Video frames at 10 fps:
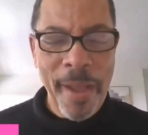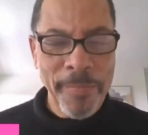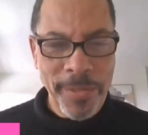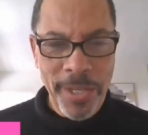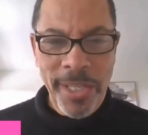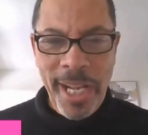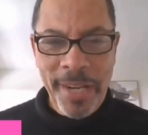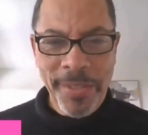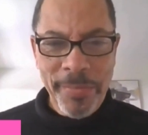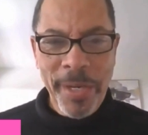I'm telling you,
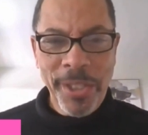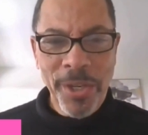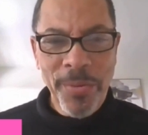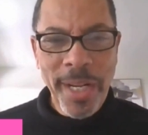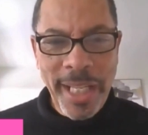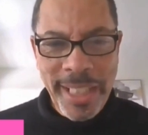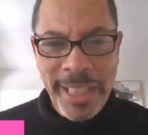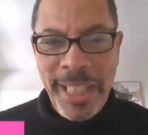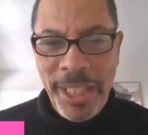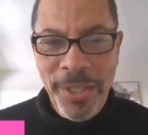every time I turn around, I
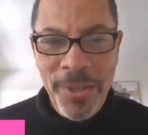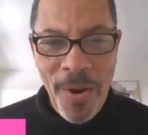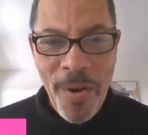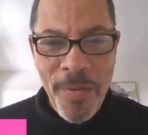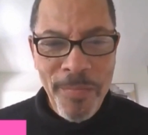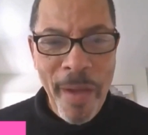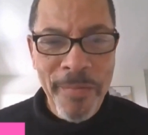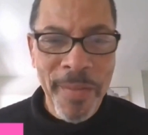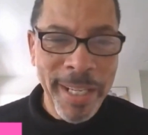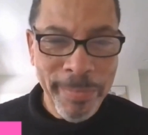see you on my
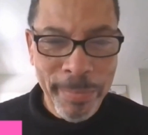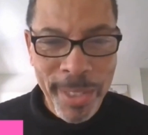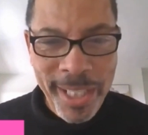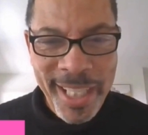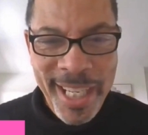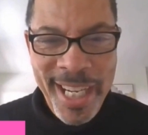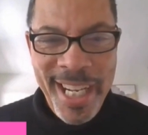Facebook.